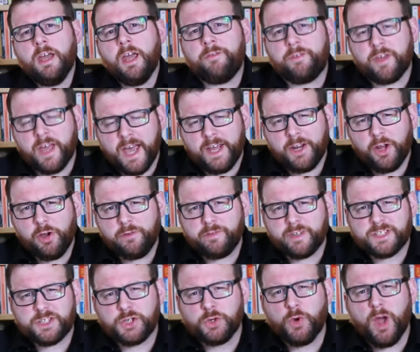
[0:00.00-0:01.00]
If you head over
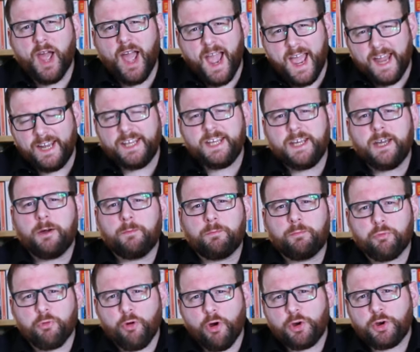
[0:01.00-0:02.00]
to any
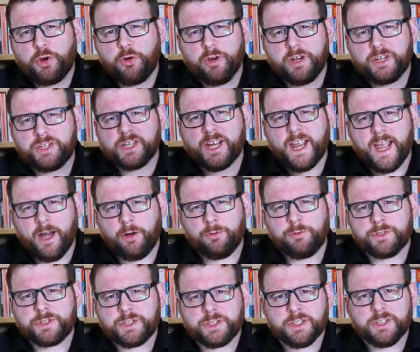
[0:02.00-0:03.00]
brokerage
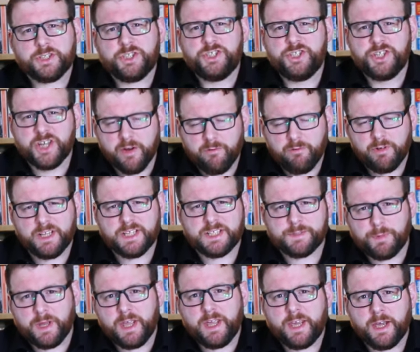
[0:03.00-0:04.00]
account, generally
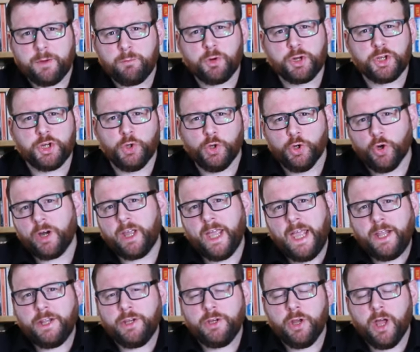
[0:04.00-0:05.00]
speaking, when you log
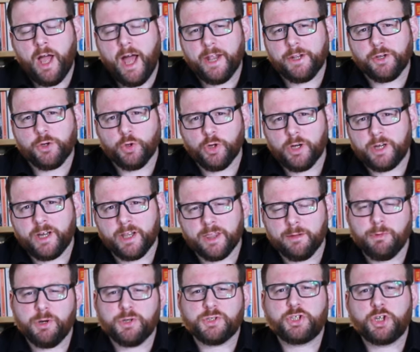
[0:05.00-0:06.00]
in and you look at the
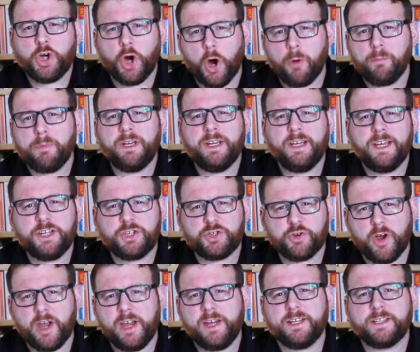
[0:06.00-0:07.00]
most commonly
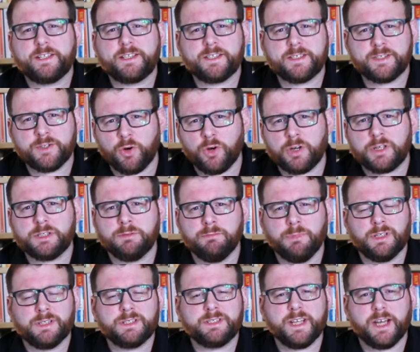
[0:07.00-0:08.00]
traded stocks
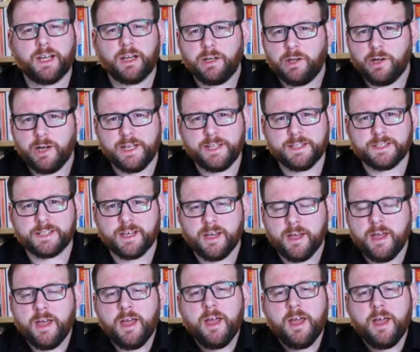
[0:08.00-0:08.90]
amongst their clients,